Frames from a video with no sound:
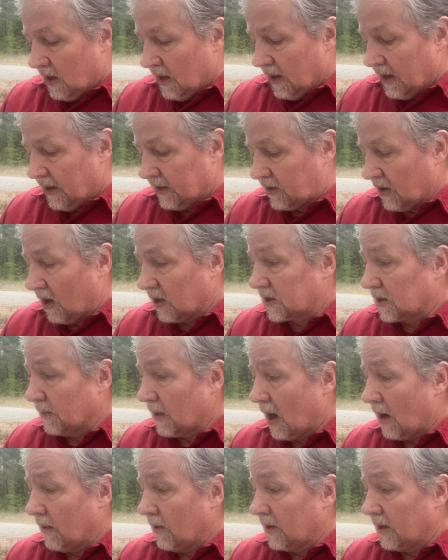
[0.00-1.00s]
He talks
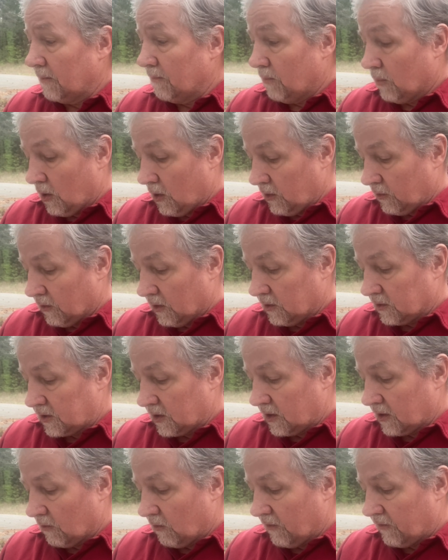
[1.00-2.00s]
about murderers.
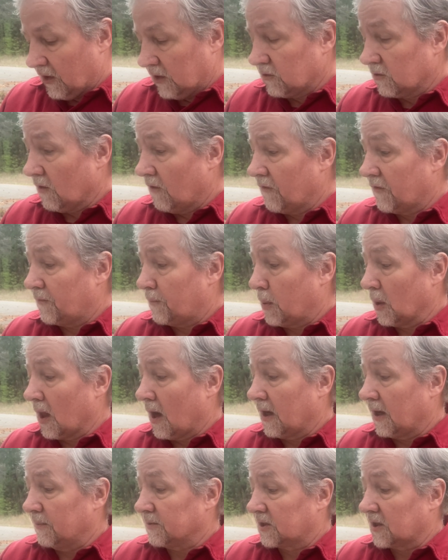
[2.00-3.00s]
The Avenger of
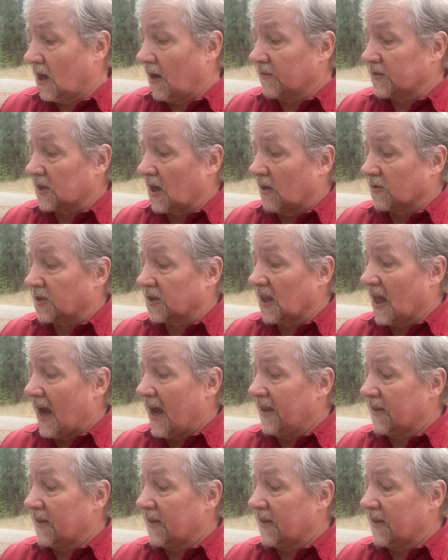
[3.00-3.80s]
Blood himself shall slay